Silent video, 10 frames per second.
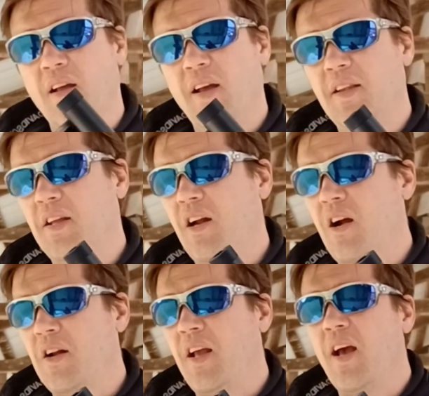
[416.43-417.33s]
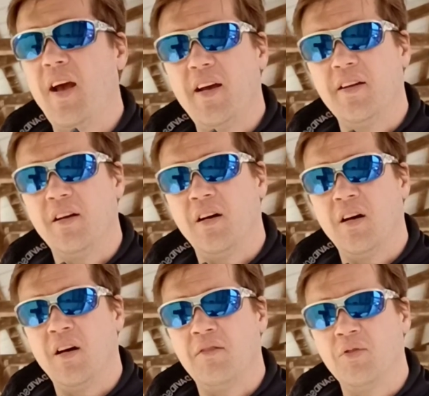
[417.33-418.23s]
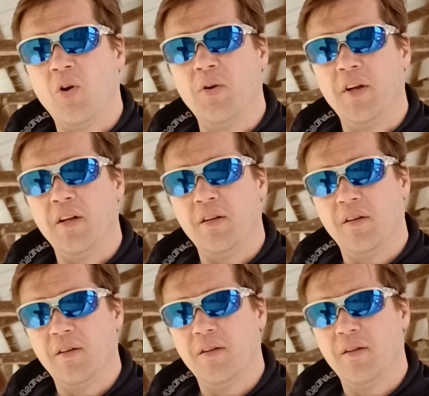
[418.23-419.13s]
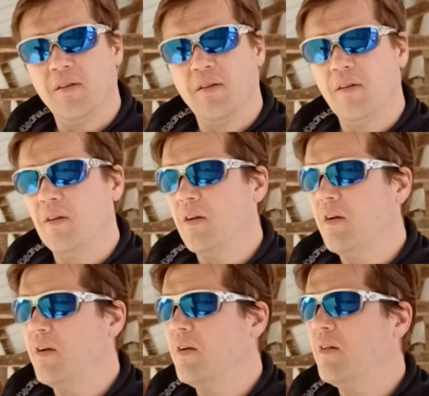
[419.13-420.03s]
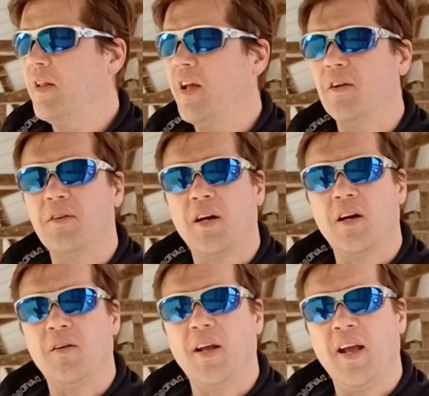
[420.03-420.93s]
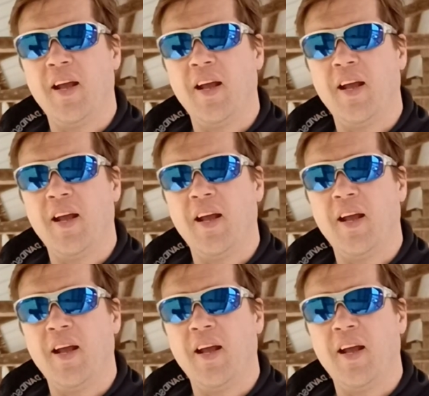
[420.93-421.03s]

and then I already had a Ronin laying around,